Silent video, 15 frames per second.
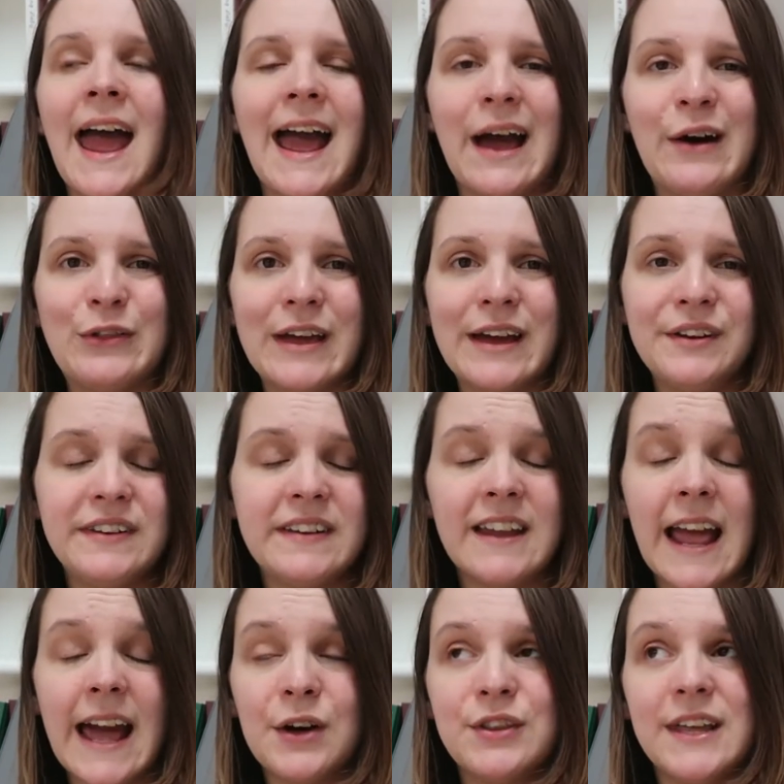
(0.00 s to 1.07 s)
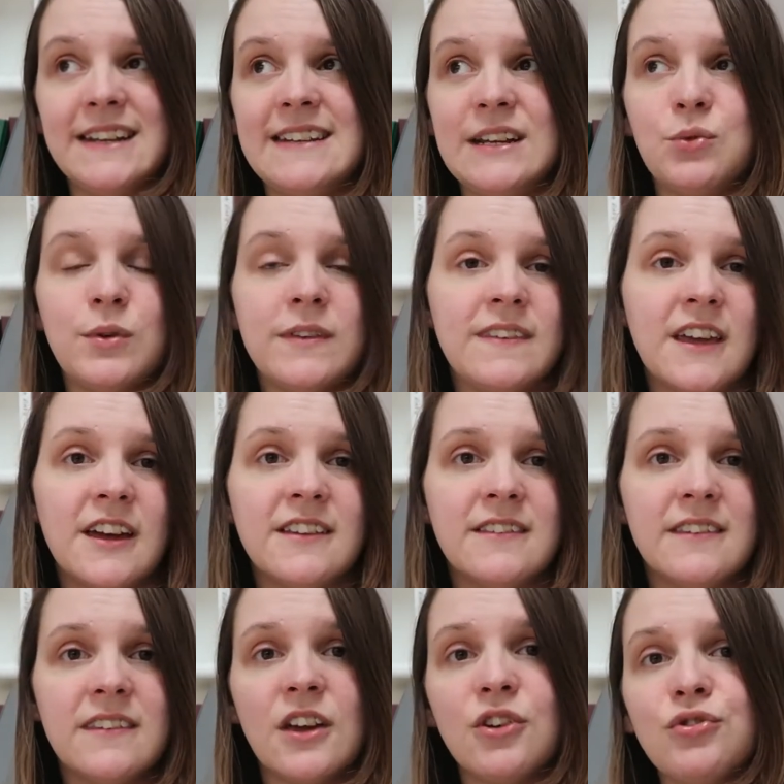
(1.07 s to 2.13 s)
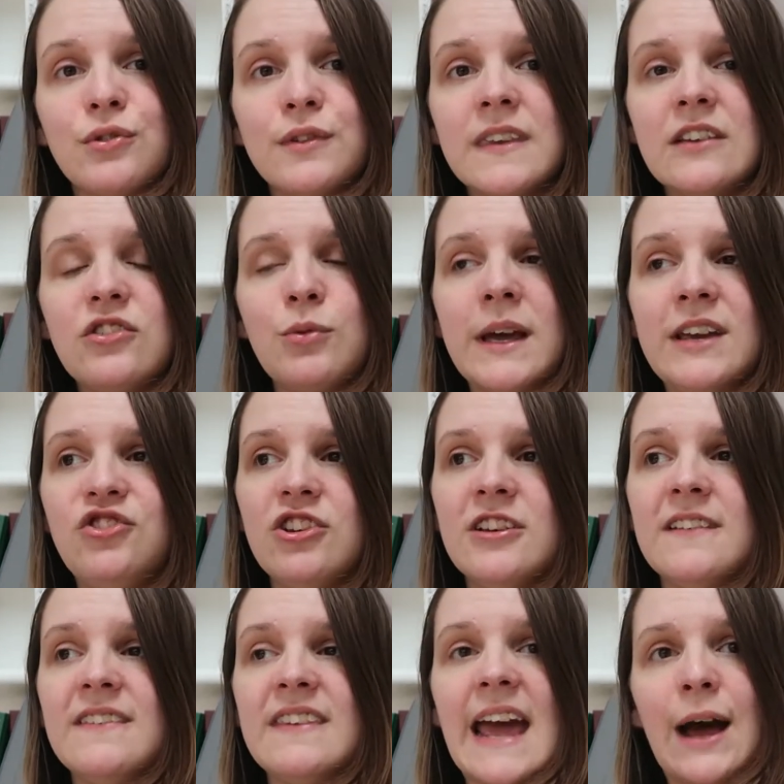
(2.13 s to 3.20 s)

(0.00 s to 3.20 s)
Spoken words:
how they deal with certain social situations,